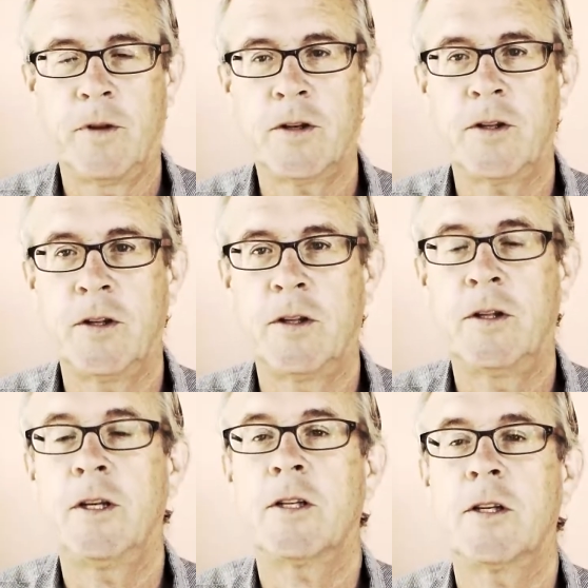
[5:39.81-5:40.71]

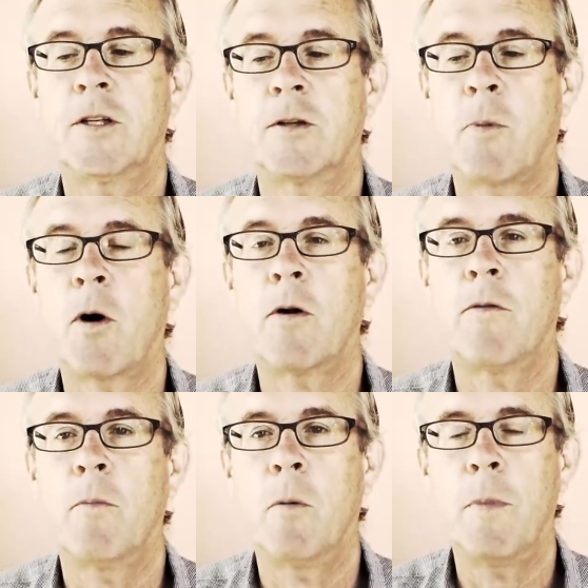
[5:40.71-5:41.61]
This is part
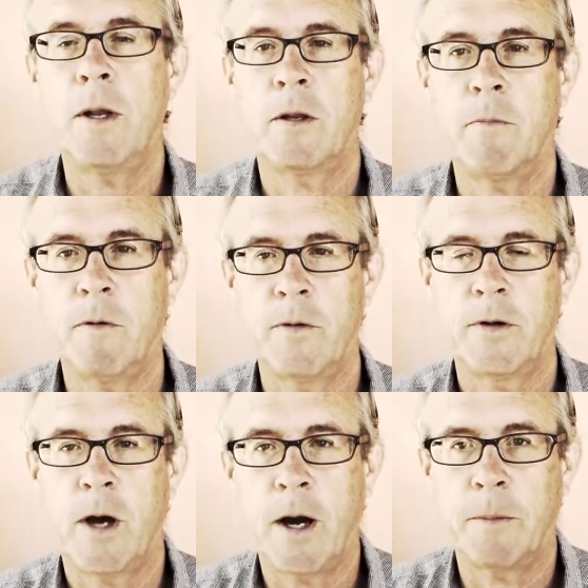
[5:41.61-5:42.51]
of the momentum of
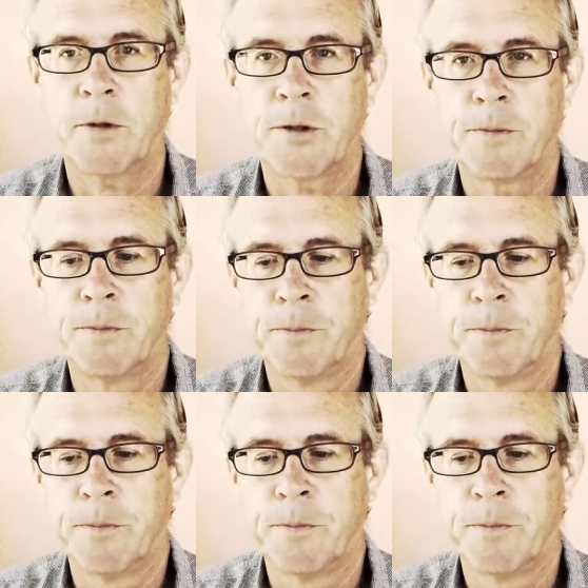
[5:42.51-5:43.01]
the times.